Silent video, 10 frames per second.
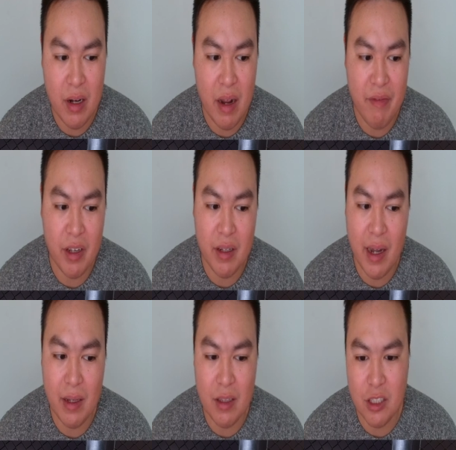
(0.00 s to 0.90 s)
And I feel
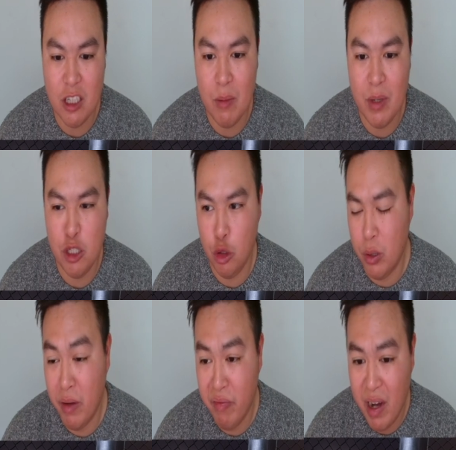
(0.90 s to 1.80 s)
like this is going to be a
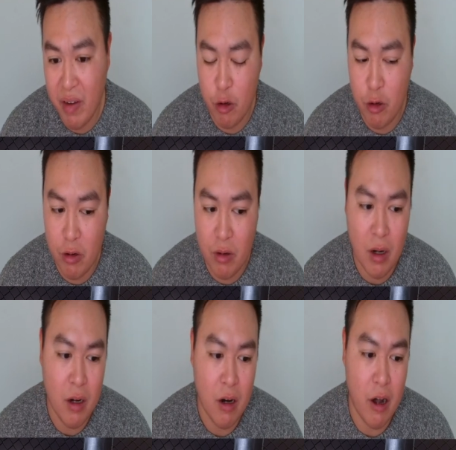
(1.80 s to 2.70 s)
tune-up fight for her
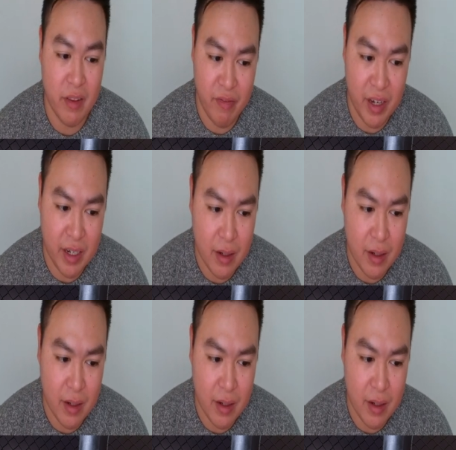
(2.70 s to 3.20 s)
on the feet.